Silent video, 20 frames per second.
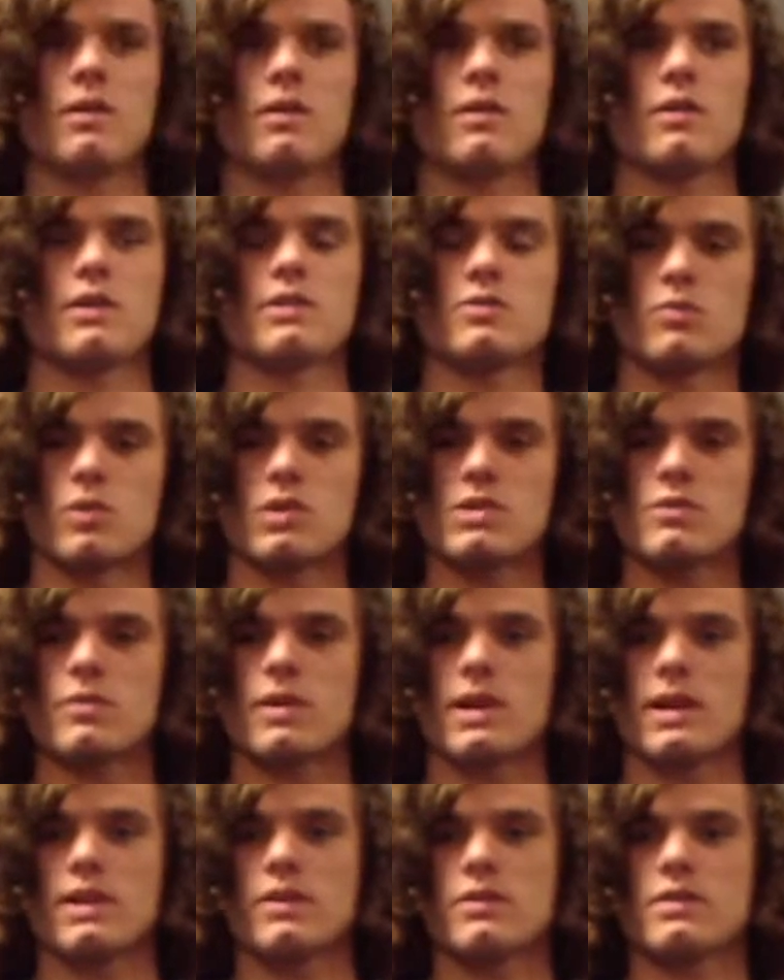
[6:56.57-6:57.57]
Alright, so once
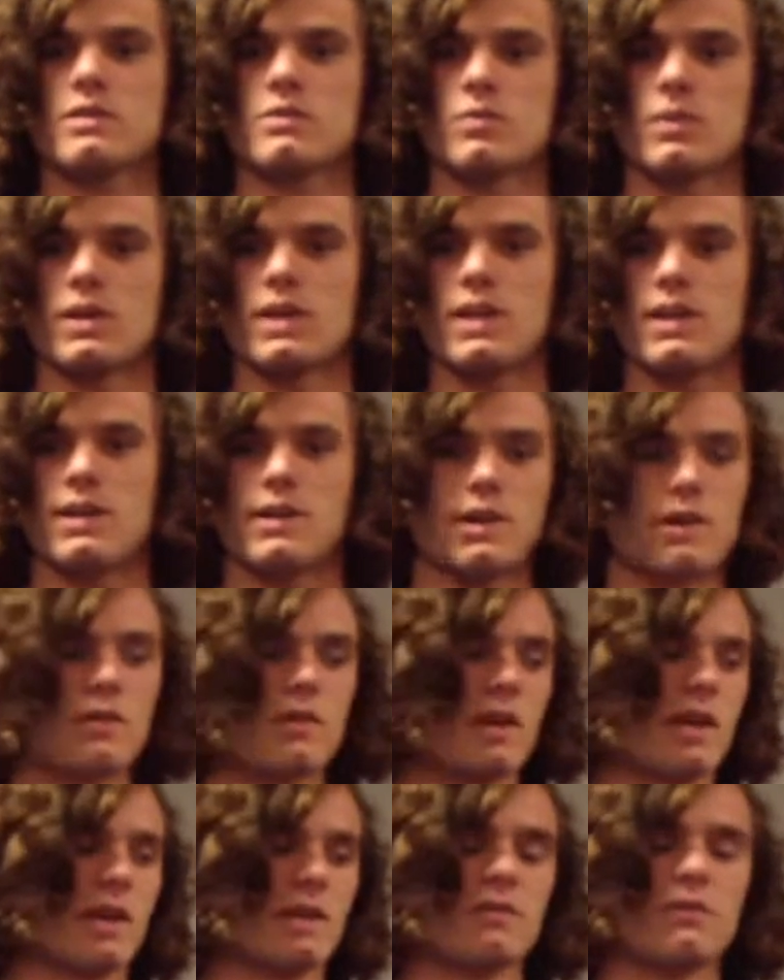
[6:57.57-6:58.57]
you're right here, this is where you get your
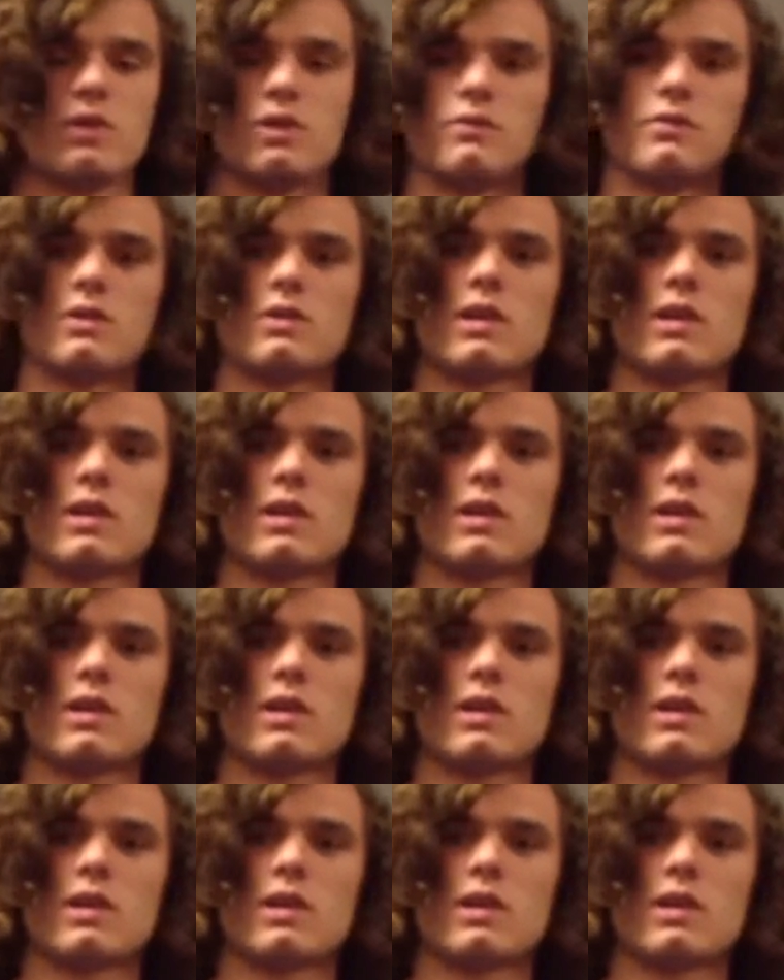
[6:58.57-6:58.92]
other hand involved,